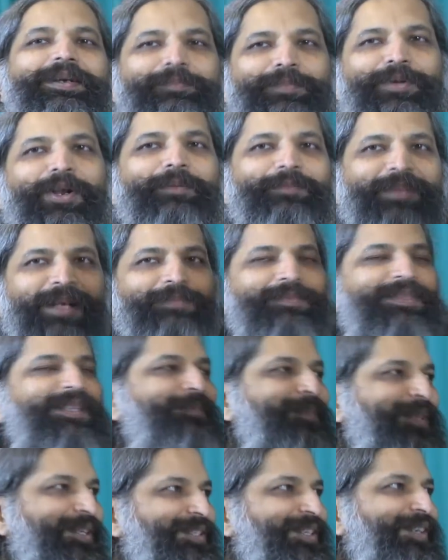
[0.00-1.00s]
problems
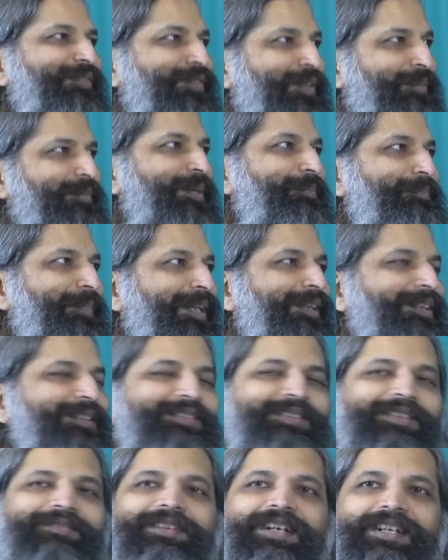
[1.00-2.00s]
emerging from
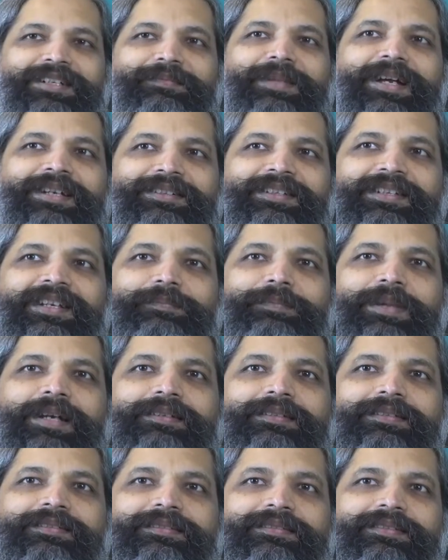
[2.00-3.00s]
imbalance of gut bacteria
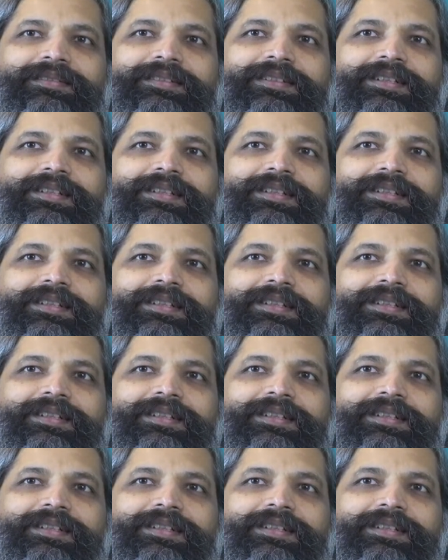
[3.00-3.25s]
patterns.